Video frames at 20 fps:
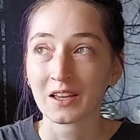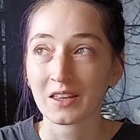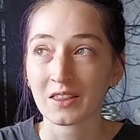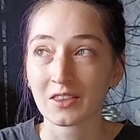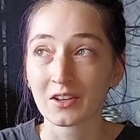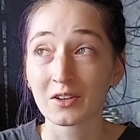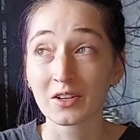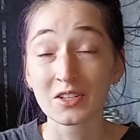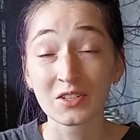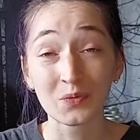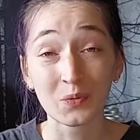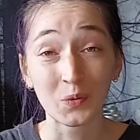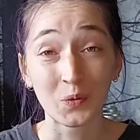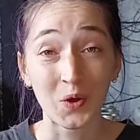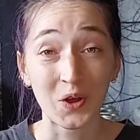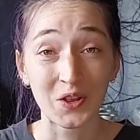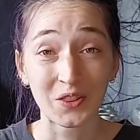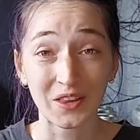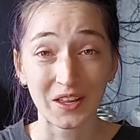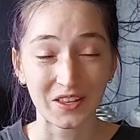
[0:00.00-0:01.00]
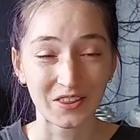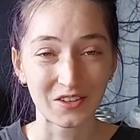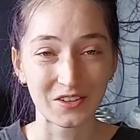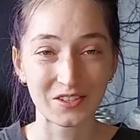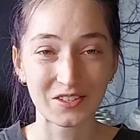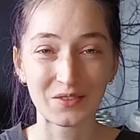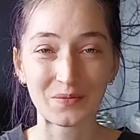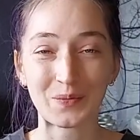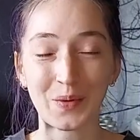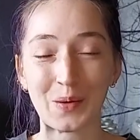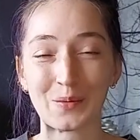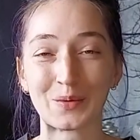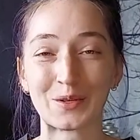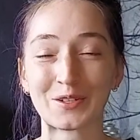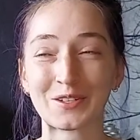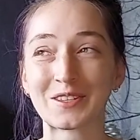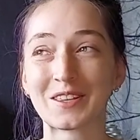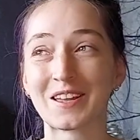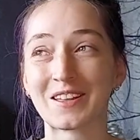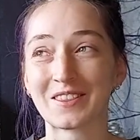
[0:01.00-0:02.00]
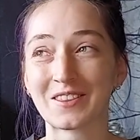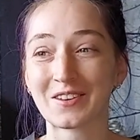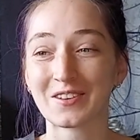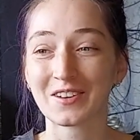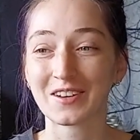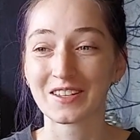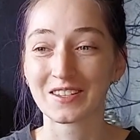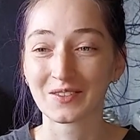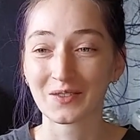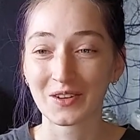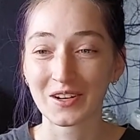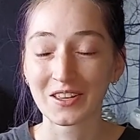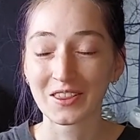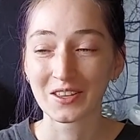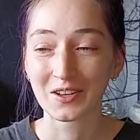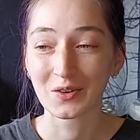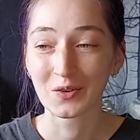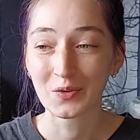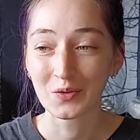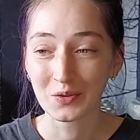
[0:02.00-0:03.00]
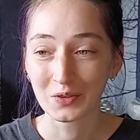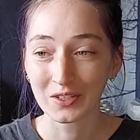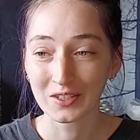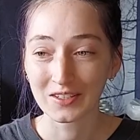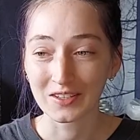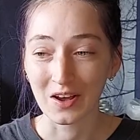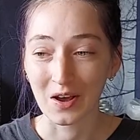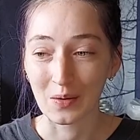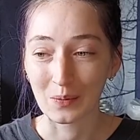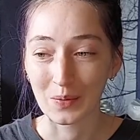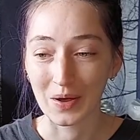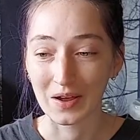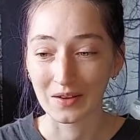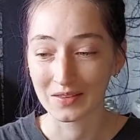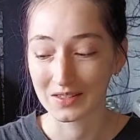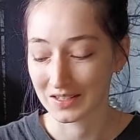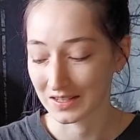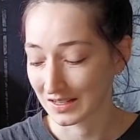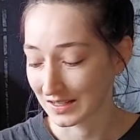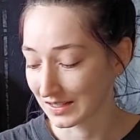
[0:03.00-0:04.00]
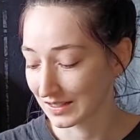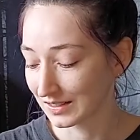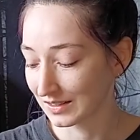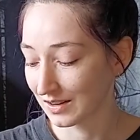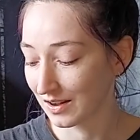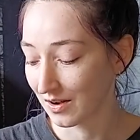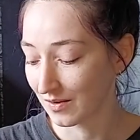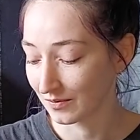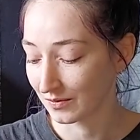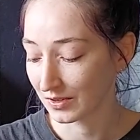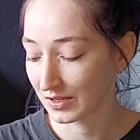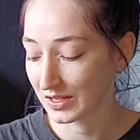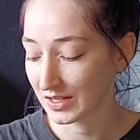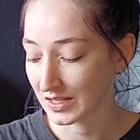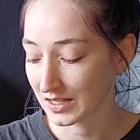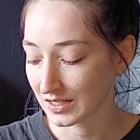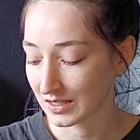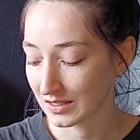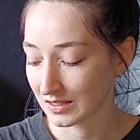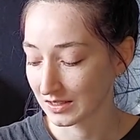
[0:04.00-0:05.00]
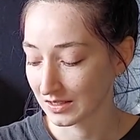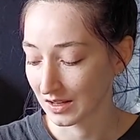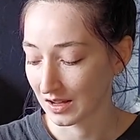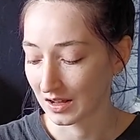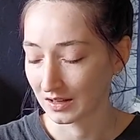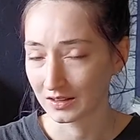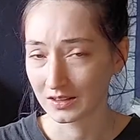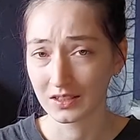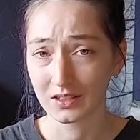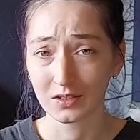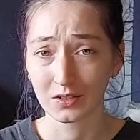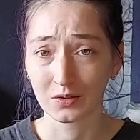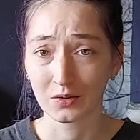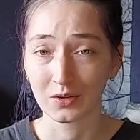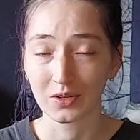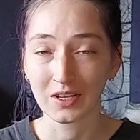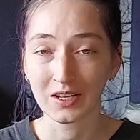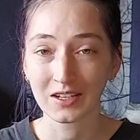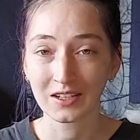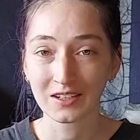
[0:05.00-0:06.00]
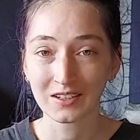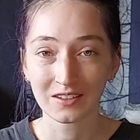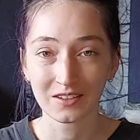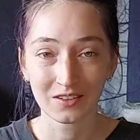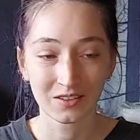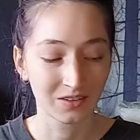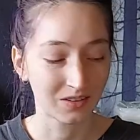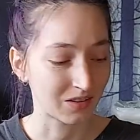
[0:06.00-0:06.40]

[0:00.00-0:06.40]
There is one, like there's a bummer to that though, because one of the coolest compounds in Comfrey is allantoin.